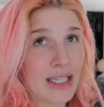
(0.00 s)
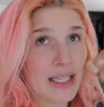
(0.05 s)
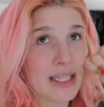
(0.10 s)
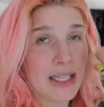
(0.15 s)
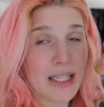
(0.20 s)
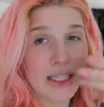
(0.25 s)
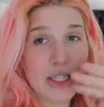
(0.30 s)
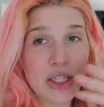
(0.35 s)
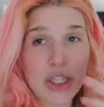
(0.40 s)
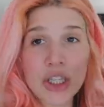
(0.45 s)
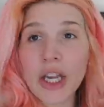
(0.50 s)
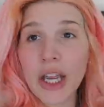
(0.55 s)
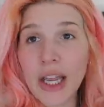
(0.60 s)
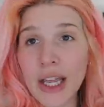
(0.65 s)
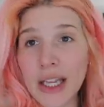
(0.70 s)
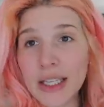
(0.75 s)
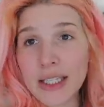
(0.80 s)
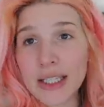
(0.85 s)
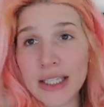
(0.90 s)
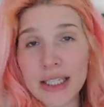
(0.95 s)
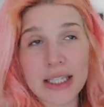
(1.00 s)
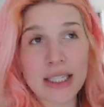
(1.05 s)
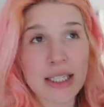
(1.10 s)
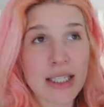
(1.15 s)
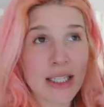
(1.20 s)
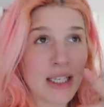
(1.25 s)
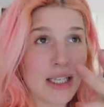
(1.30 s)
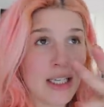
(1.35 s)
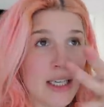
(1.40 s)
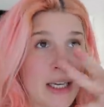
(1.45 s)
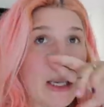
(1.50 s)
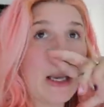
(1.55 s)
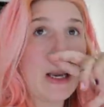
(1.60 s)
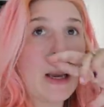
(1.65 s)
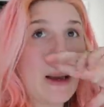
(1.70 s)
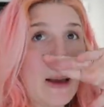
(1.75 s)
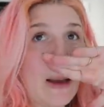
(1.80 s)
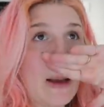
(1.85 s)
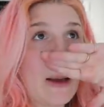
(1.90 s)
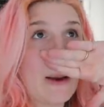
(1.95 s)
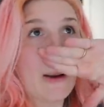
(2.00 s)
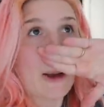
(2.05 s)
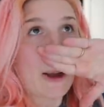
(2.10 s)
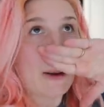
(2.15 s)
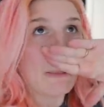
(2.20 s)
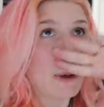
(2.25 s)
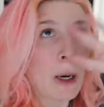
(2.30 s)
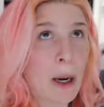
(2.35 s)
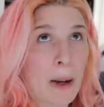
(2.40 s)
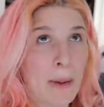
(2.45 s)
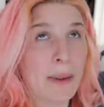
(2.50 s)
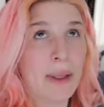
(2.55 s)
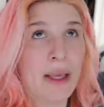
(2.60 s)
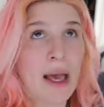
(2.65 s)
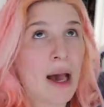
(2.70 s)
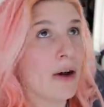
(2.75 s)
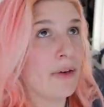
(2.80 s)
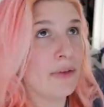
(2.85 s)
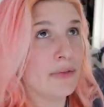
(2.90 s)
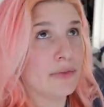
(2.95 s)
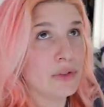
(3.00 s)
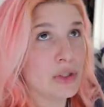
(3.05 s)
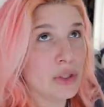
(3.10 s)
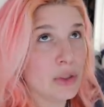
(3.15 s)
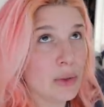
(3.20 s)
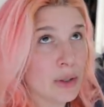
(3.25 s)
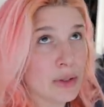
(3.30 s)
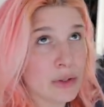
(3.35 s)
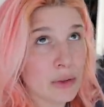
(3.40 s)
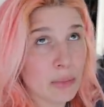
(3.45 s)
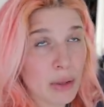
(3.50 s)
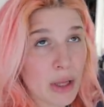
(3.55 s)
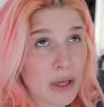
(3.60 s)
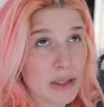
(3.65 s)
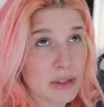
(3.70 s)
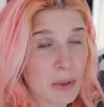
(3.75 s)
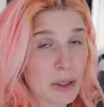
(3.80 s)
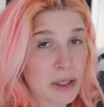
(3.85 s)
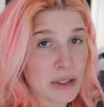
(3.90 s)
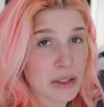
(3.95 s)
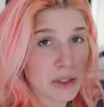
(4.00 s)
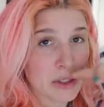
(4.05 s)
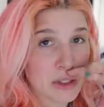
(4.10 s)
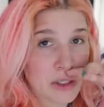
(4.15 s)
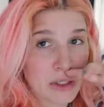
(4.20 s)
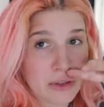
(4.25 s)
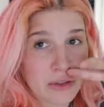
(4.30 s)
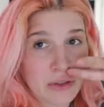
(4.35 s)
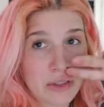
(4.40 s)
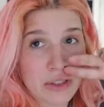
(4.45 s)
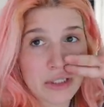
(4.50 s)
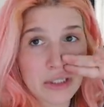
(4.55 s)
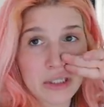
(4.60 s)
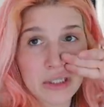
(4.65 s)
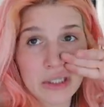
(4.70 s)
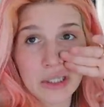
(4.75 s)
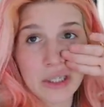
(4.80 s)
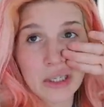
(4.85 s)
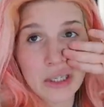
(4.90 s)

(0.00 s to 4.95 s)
I legit probably have 200 plus pairs of shoes